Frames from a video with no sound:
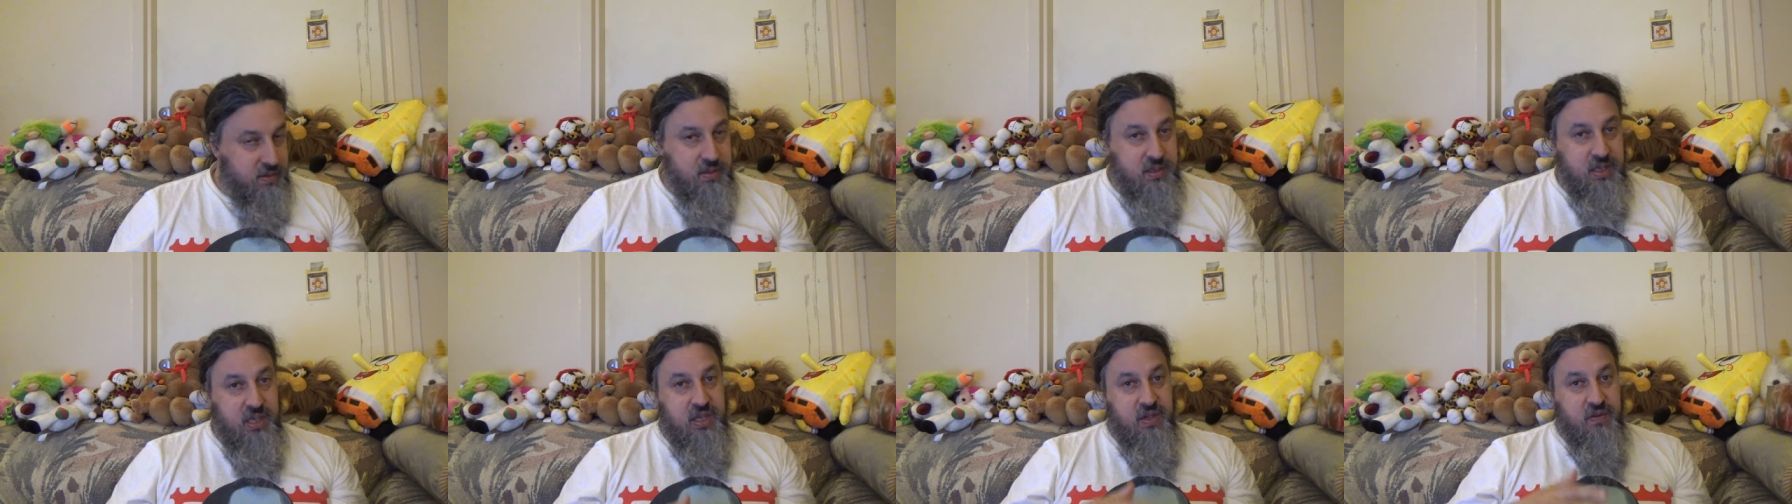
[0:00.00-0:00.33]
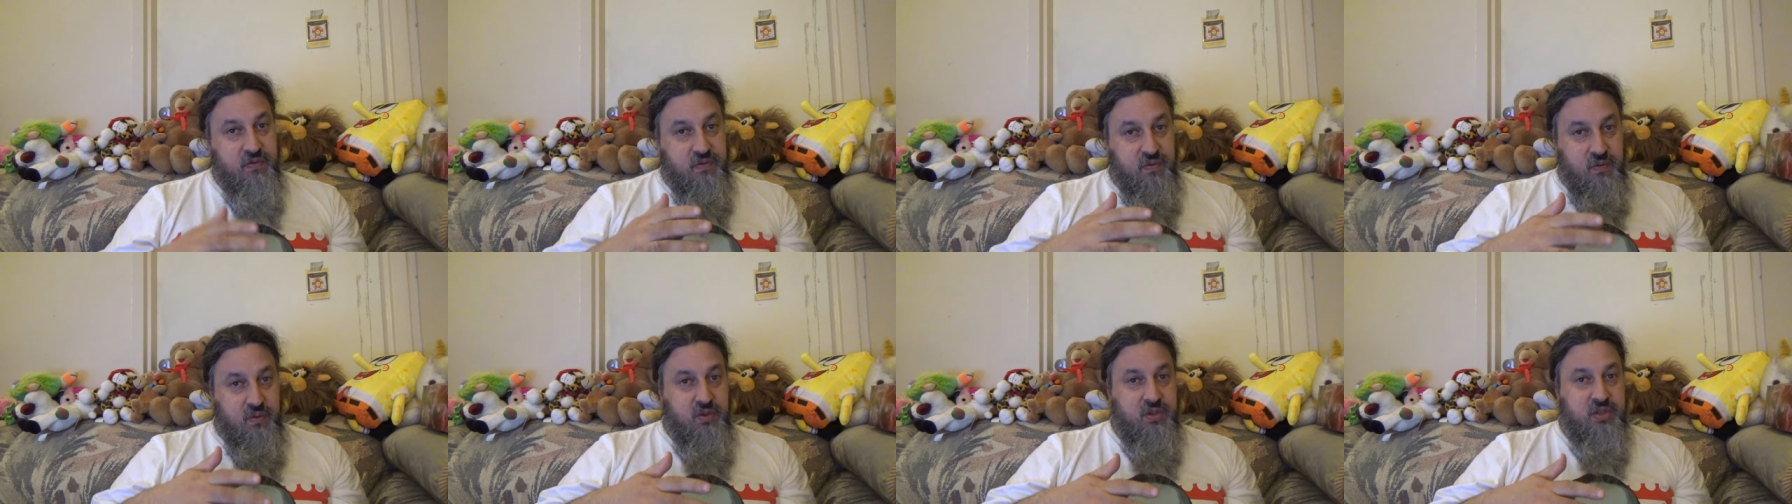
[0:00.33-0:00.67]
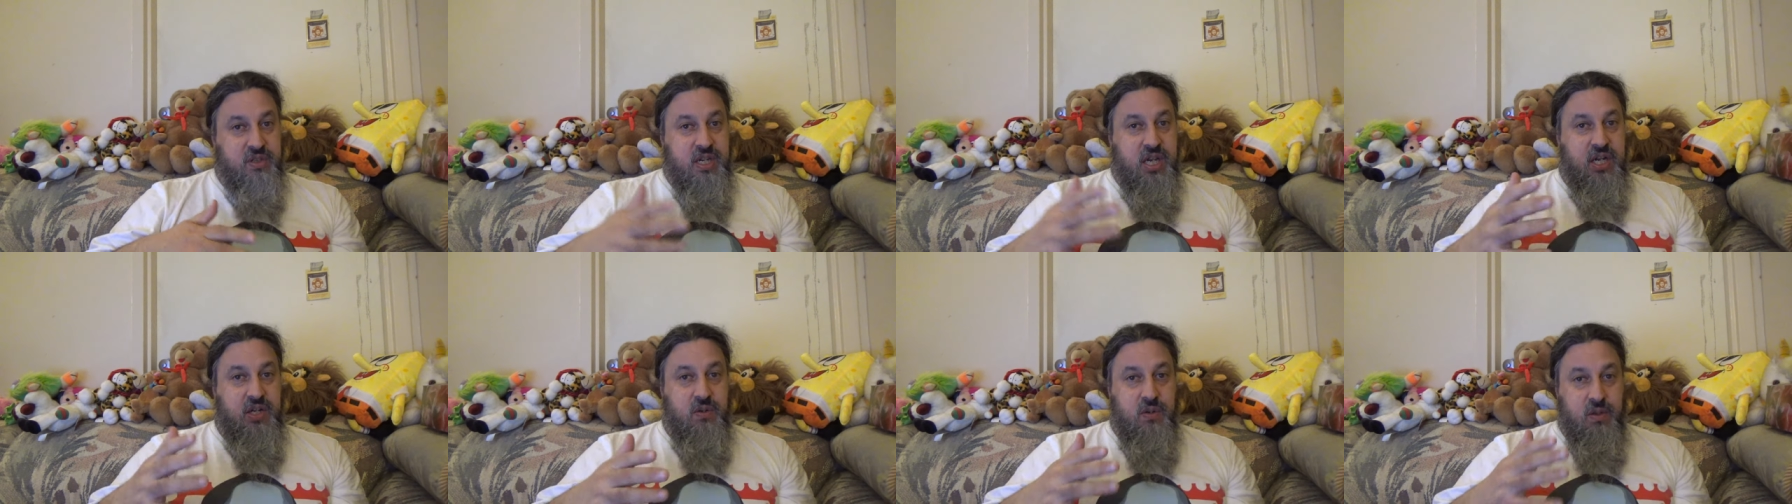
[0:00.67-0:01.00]
The food
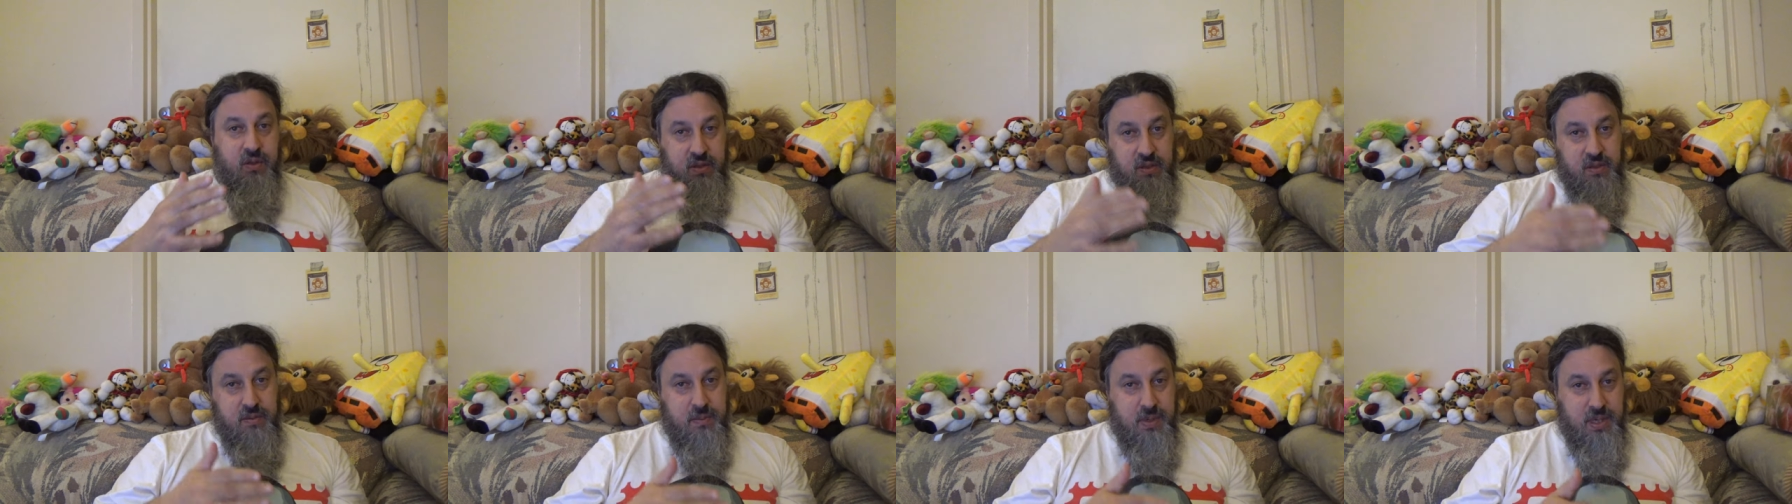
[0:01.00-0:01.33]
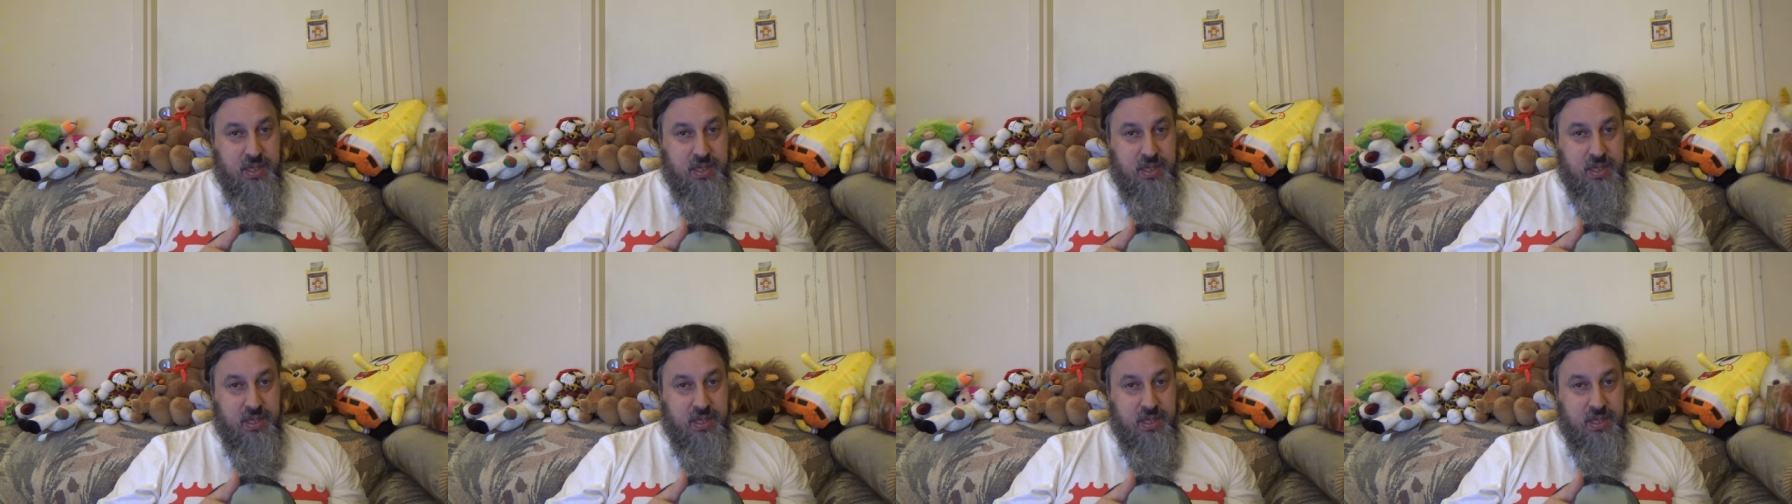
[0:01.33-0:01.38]
schedule,